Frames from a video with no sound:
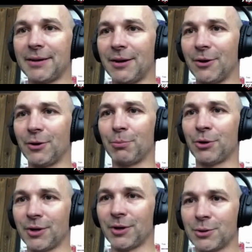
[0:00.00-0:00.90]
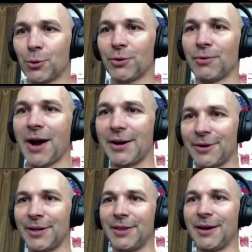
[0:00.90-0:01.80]
You put a tour rider
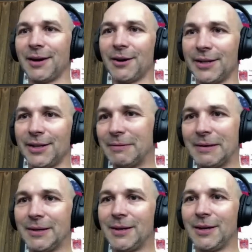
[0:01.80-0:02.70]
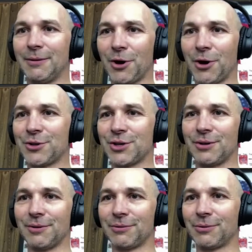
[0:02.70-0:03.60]
in there in March
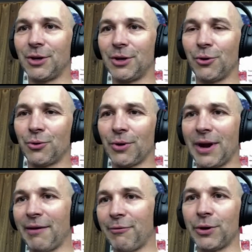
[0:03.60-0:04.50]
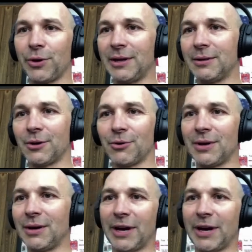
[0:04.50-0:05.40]
and gray
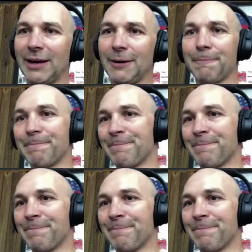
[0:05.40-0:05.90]
40-degree rain.